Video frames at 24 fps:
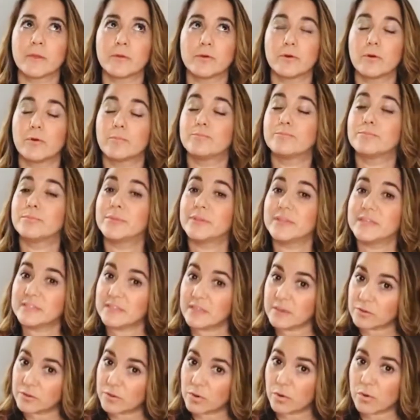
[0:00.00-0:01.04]
complete
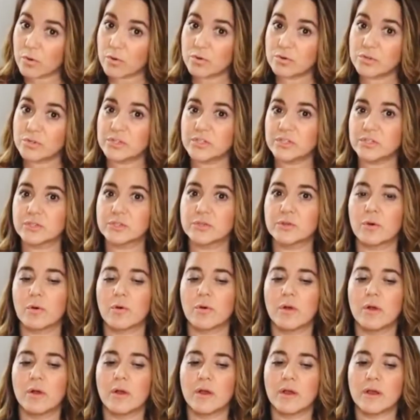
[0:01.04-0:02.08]
the course,
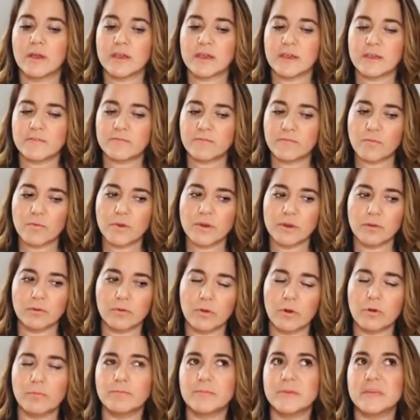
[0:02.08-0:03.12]
so if we don't
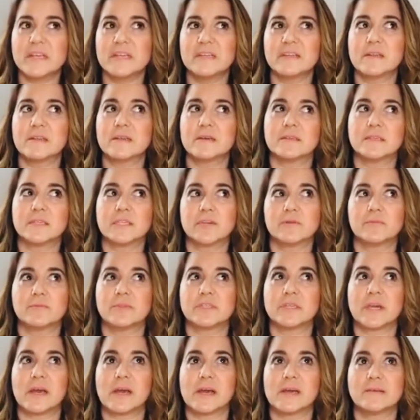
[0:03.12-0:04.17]
commit,
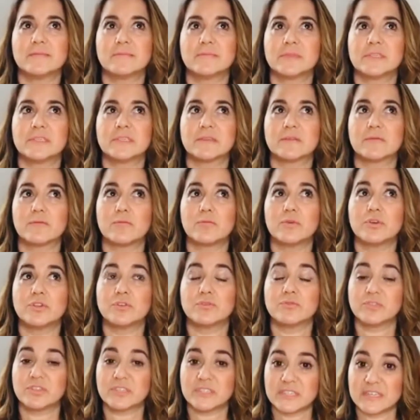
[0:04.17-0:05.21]
sometimes we
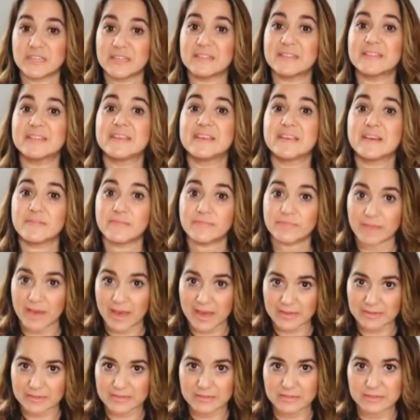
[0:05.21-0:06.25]
don't see the
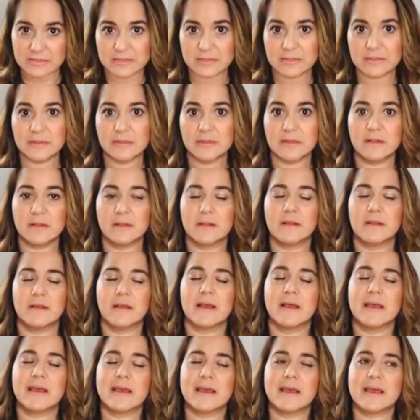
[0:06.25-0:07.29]
effect.
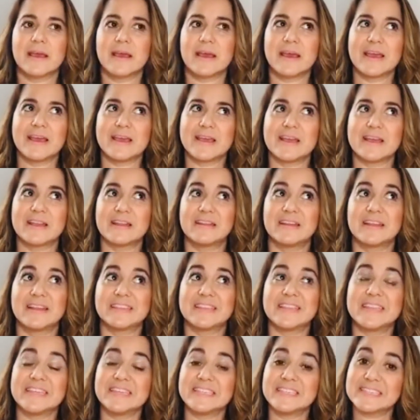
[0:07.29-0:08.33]
And
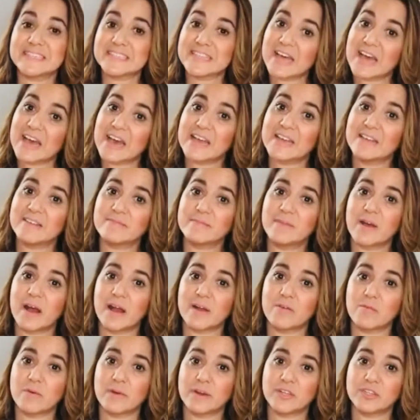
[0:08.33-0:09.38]
this time,
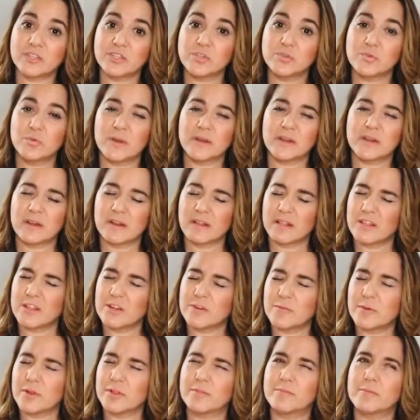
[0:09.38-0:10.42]
I wanted to do it a
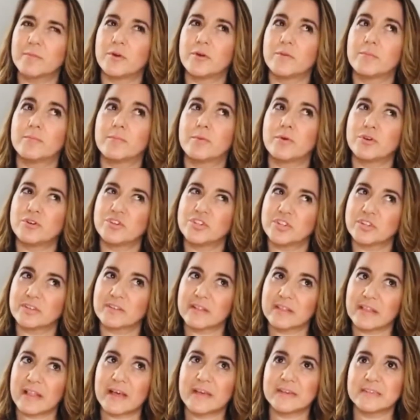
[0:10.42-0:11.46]
little bit more
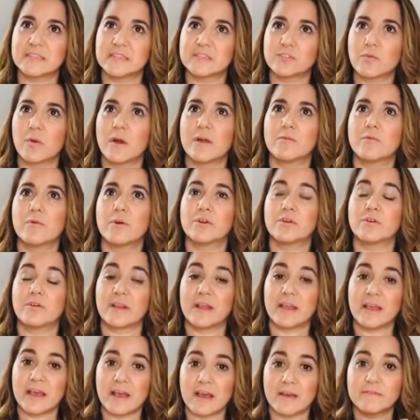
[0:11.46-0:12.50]
personalized as what we're going
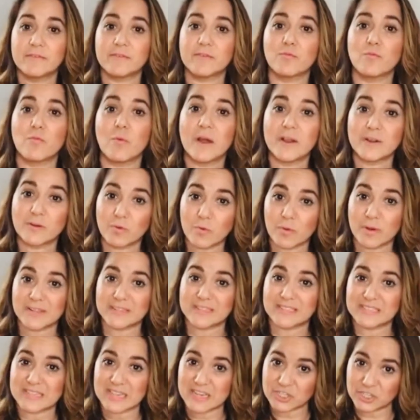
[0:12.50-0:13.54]
to have the one on
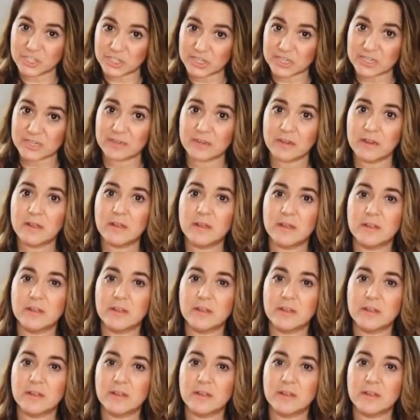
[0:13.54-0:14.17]
one session.